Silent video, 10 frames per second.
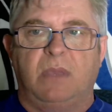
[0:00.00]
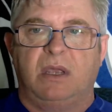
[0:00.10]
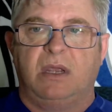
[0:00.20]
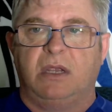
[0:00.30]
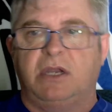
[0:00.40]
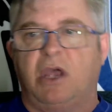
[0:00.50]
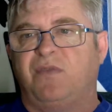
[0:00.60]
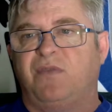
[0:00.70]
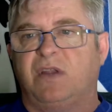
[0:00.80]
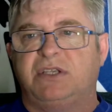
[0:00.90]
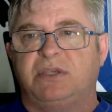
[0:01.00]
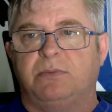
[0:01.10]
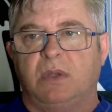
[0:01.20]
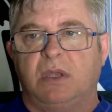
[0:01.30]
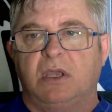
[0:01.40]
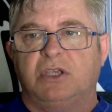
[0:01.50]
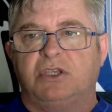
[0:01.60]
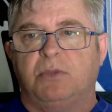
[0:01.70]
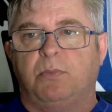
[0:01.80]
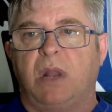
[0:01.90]
And hopefully some
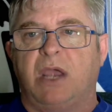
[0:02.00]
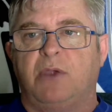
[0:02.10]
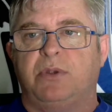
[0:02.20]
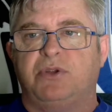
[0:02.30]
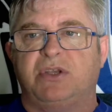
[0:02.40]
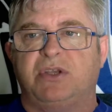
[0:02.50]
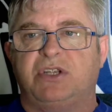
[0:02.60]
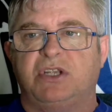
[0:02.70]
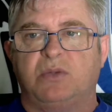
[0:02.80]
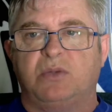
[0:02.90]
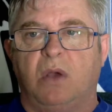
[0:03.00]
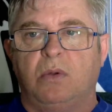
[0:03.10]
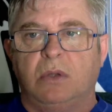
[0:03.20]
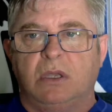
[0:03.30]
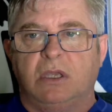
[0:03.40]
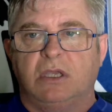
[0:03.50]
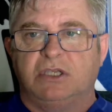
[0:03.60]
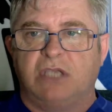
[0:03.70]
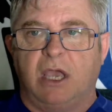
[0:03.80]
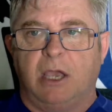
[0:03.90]
player interest as well.
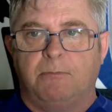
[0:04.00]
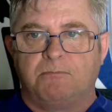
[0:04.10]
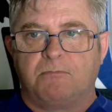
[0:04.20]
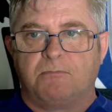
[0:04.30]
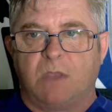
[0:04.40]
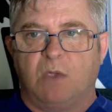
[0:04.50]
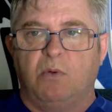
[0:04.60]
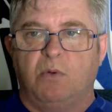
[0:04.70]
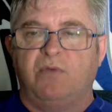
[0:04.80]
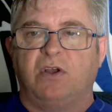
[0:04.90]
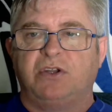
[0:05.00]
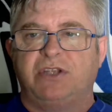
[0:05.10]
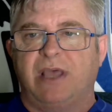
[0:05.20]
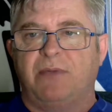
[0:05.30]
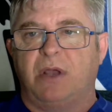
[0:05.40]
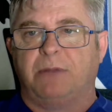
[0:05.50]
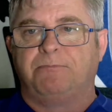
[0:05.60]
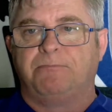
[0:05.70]
So we'll move on to that one.